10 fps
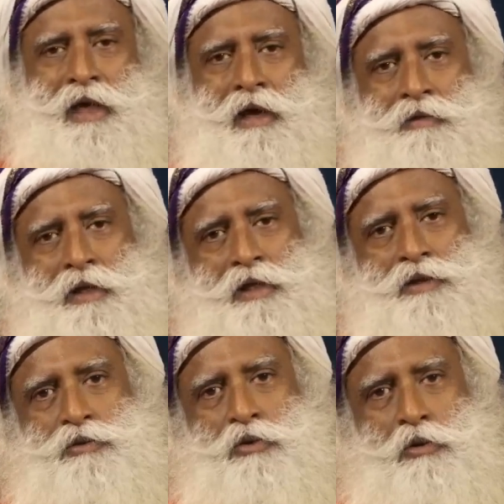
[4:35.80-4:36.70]
now, there
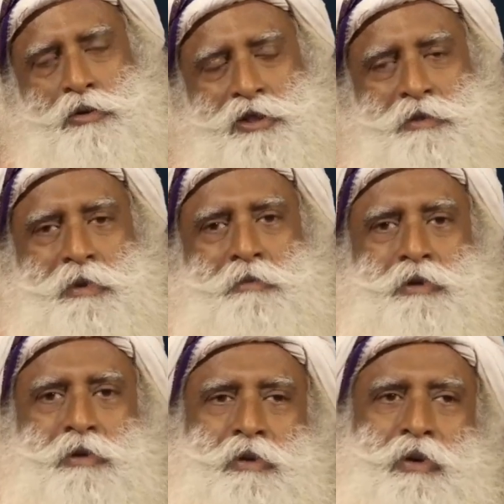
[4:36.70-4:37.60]
is no treatment
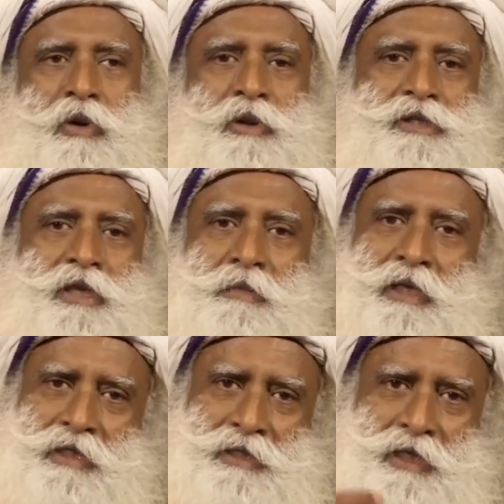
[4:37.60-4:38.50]
protocol.
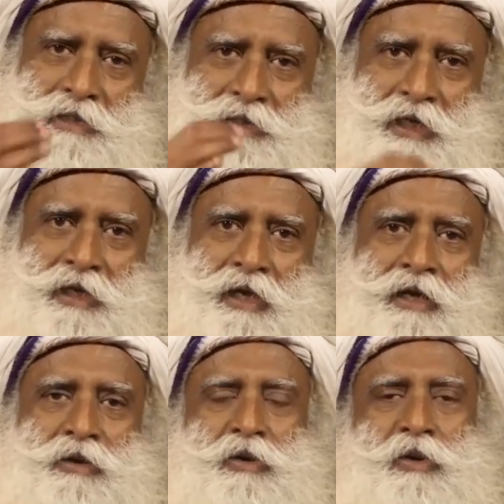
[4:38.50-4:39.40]
Somebody says, take
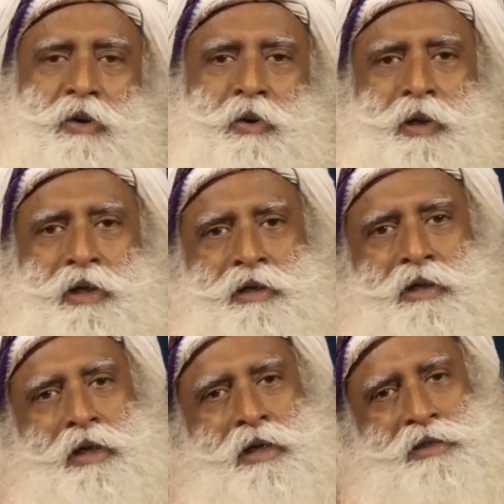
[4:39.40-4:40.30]

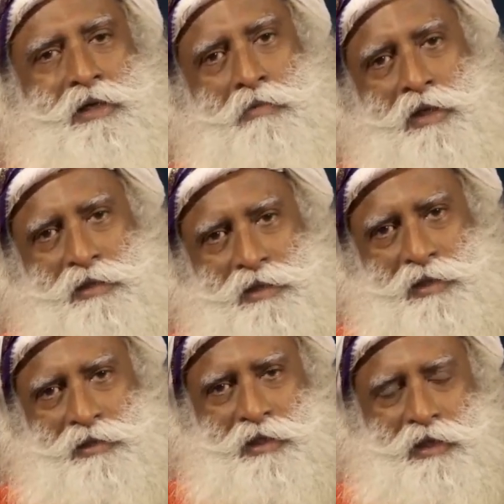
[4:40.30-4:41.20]
hydrochloroquine, somebody
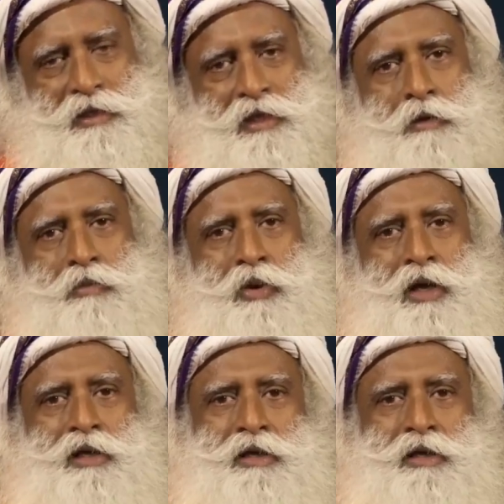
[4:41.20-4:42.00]
says, take that Ebola